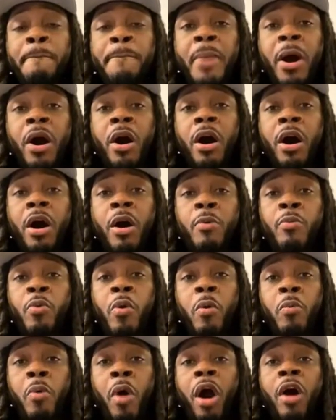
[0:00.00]
Raw
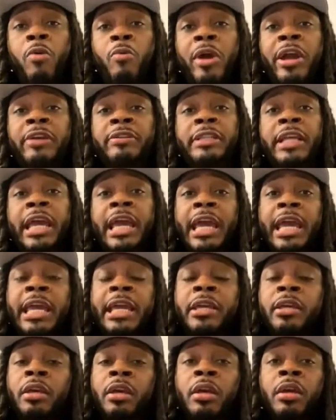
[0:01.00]
Waves, that
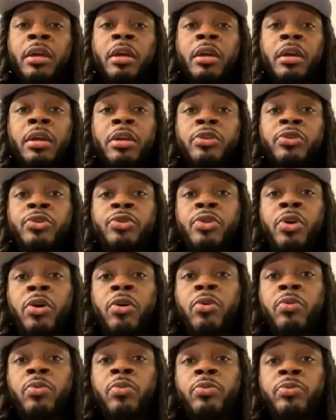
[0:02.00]
hey, you
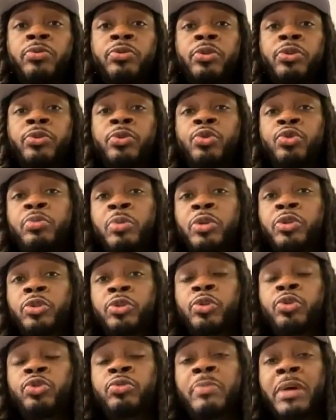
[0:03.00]
know, you
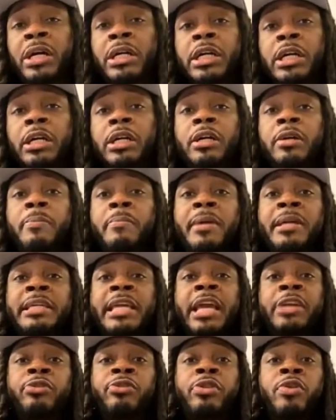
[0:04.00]
use my hook, but
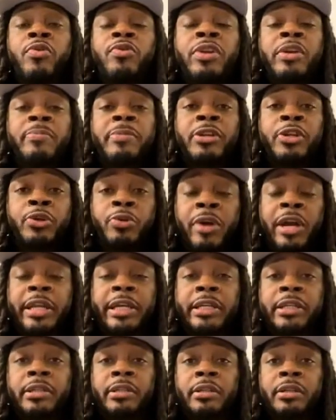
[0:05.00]
yet you don't give me credit.
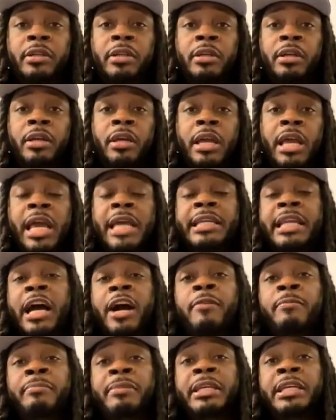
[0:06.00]
And now
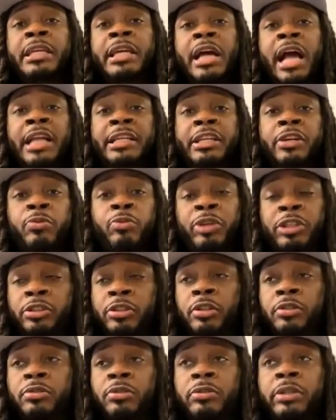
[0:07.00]
me, I did
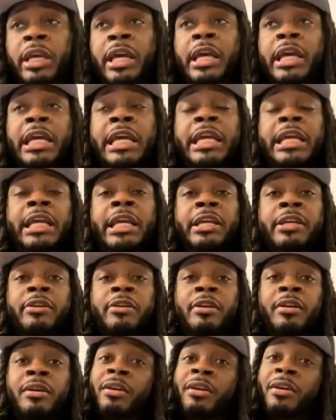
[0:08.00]
research on that, and
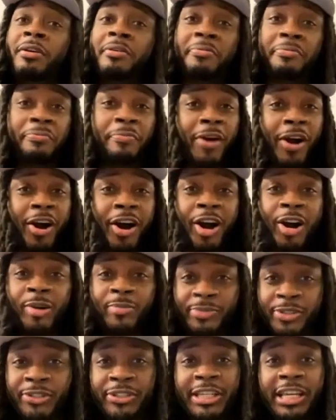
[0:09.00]
Rob,
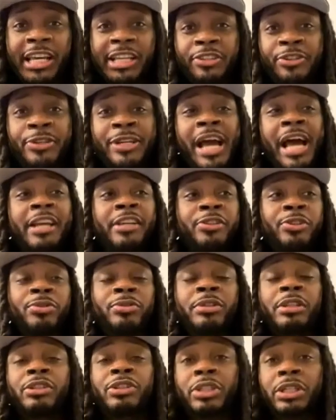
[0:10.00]
you kind of
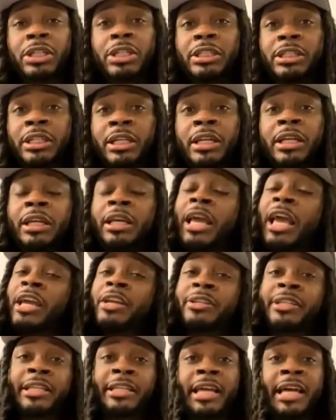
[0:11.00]
used his hook
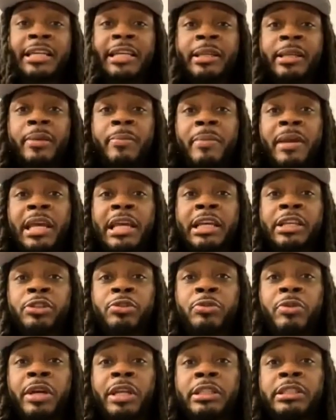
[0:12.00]
and did not give the man his
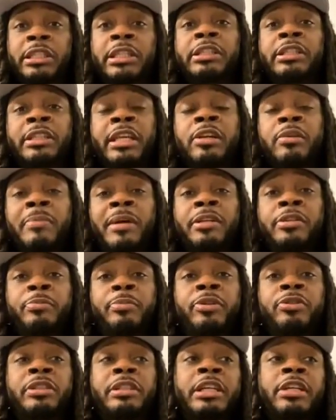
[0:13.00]
credit. See, the thing about the
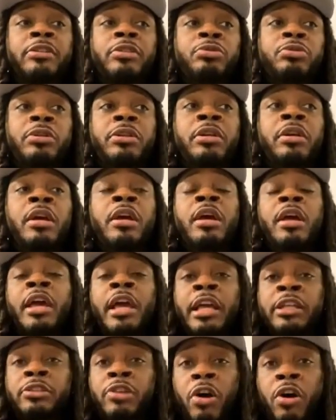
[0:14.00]
music industry,
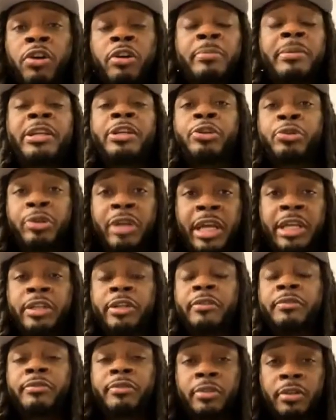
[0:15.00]
it's hard to be
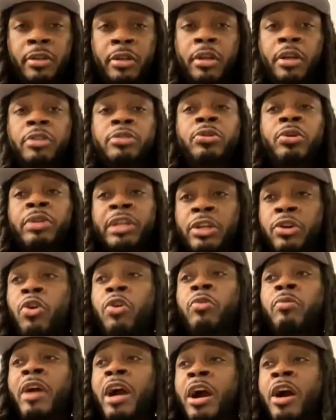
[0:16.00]
creative. So they go
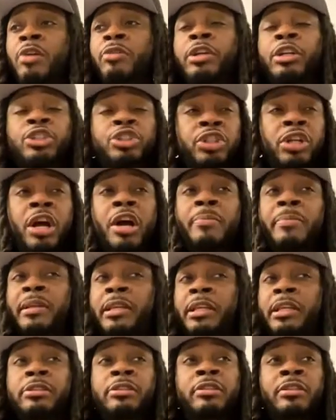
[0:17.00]
around, they shop and
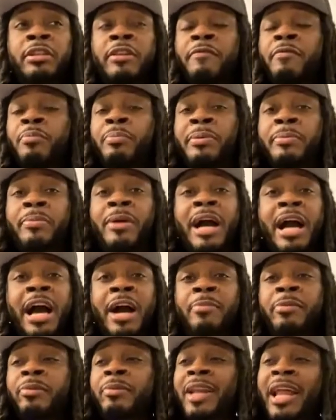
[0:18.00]
listen to different people's
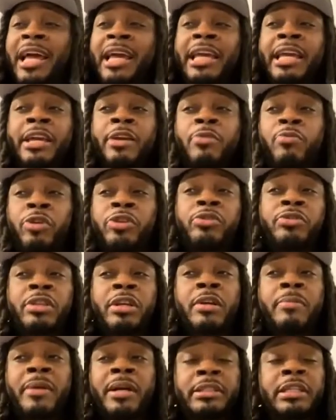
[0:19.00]
albums and be like, hey, what do you
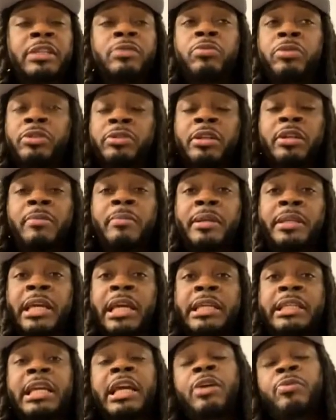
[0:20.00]
think about this? What do you think about
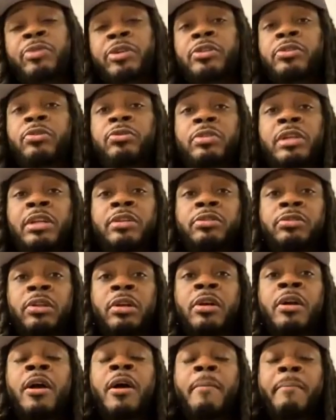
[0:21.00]
that? Yeah, we can use that on the
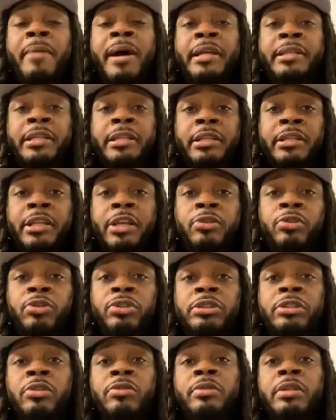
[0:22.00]
song. But at the end of the day, you
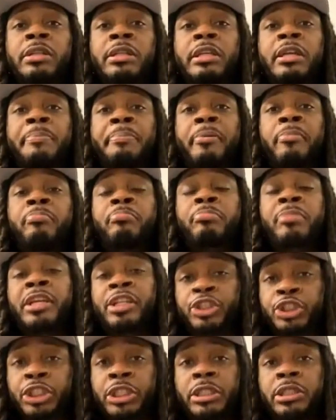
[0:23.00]
still need to get
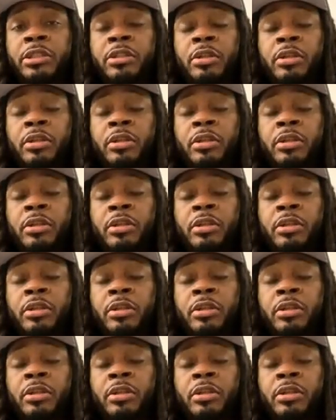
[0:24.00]
permission